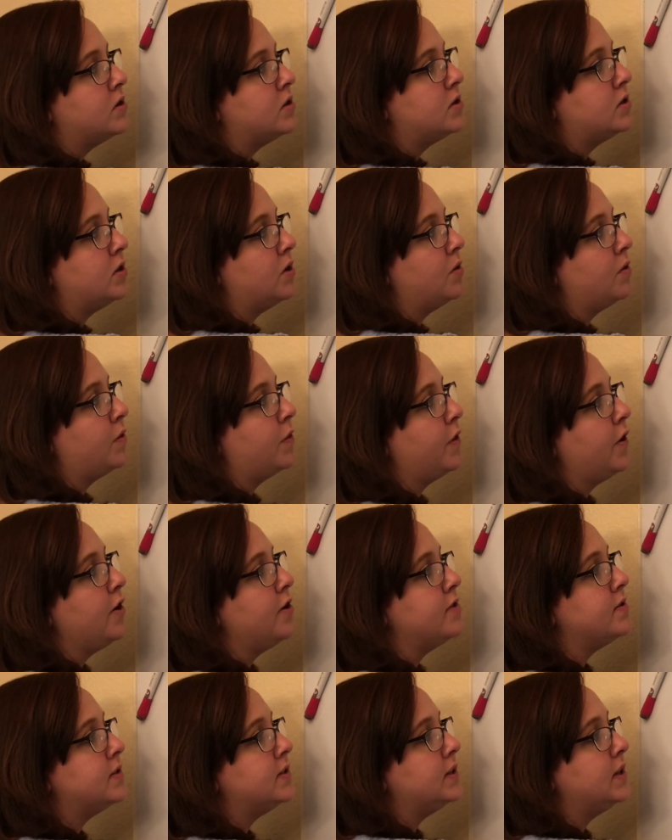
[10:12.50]
So
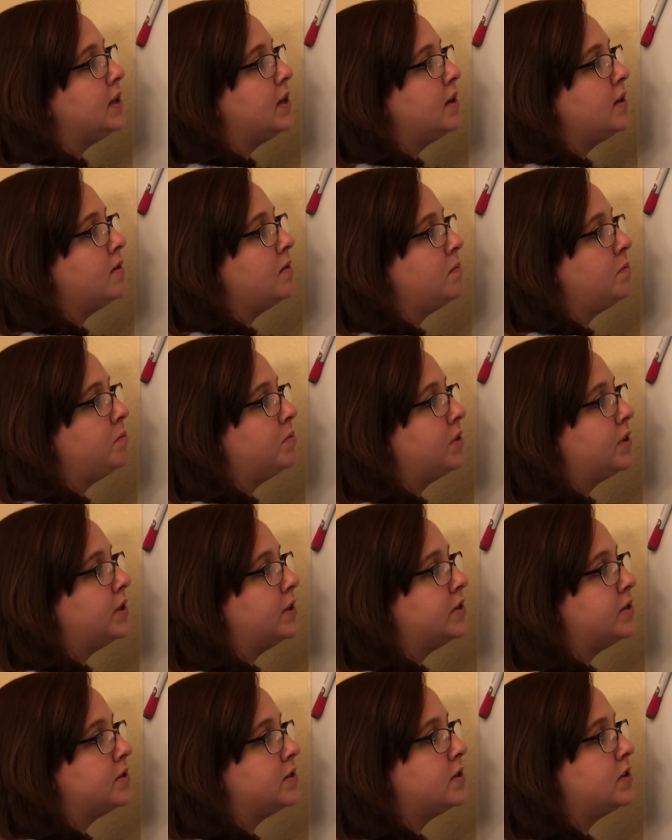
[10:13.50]
13
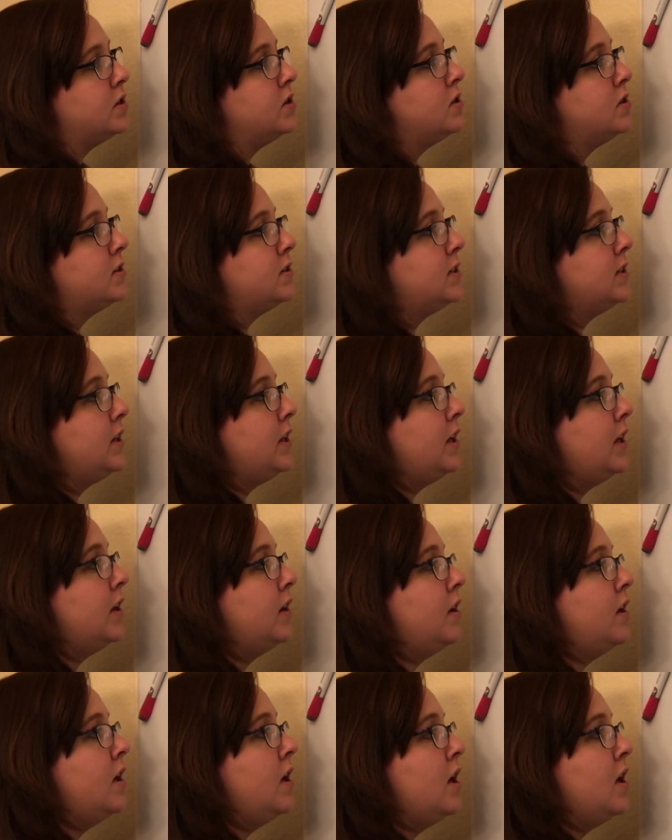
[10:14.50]
plus
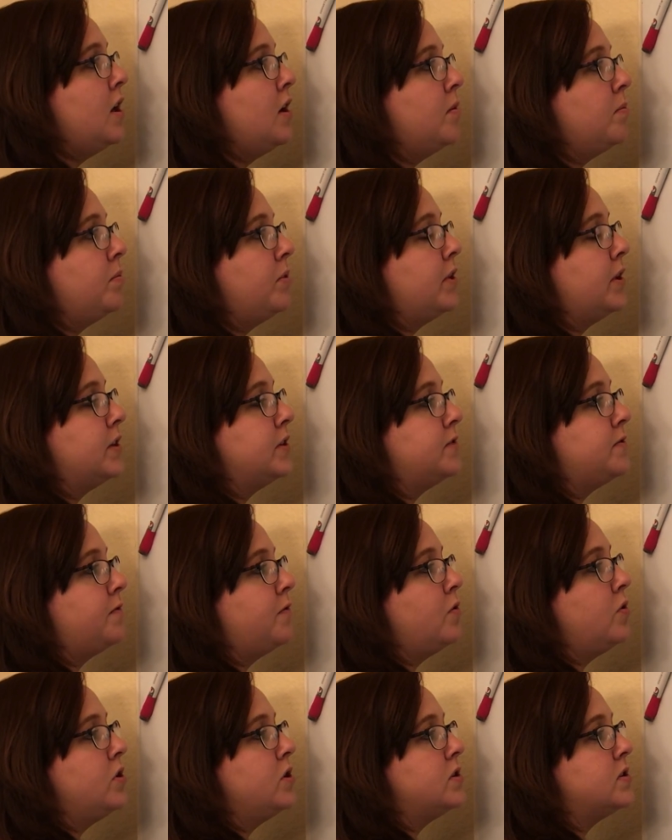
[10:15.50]
13 plus
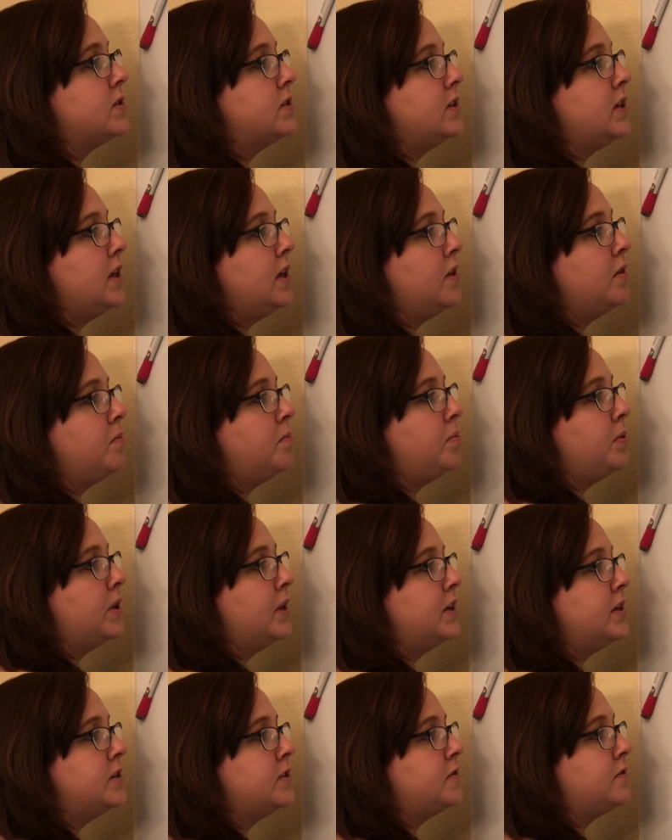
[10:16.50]
14
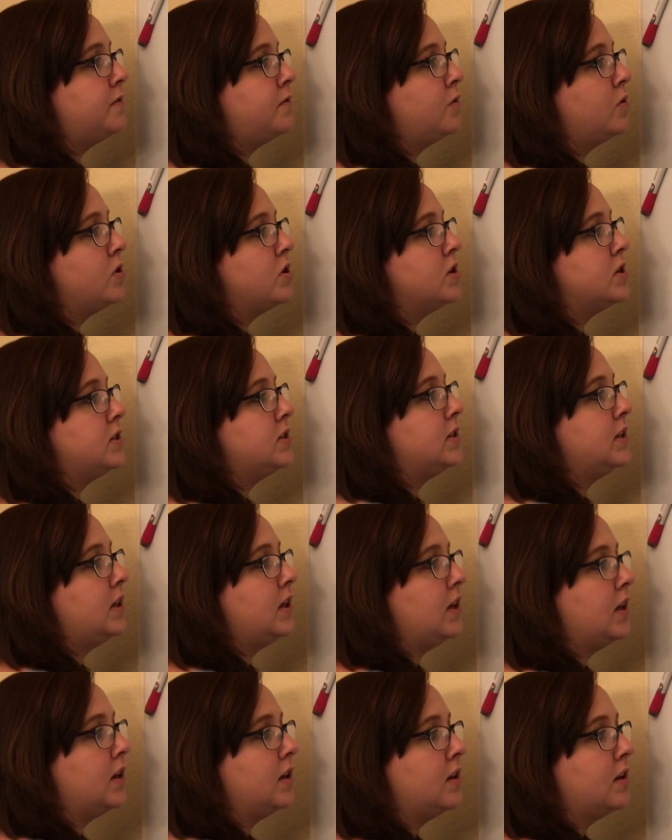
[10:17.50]
plus
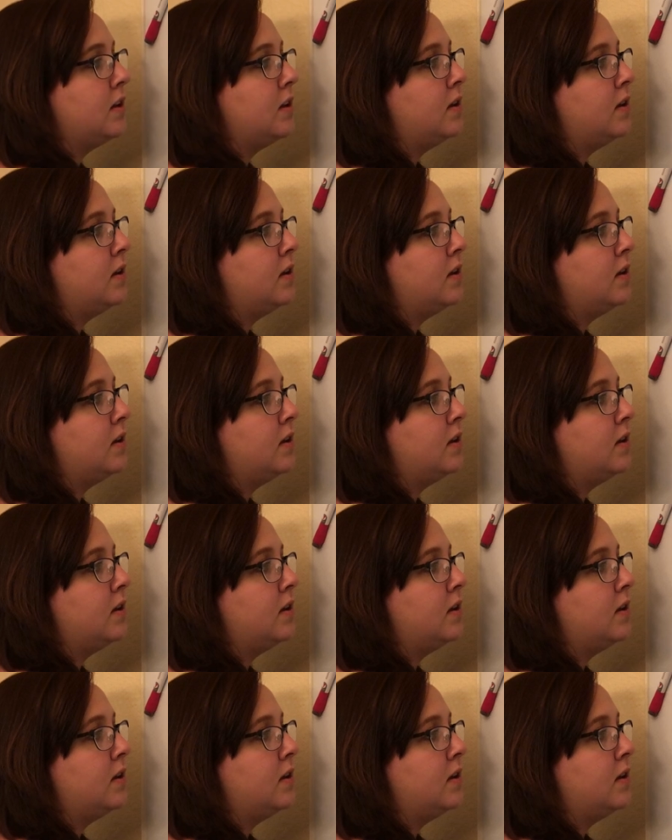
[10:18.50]
14.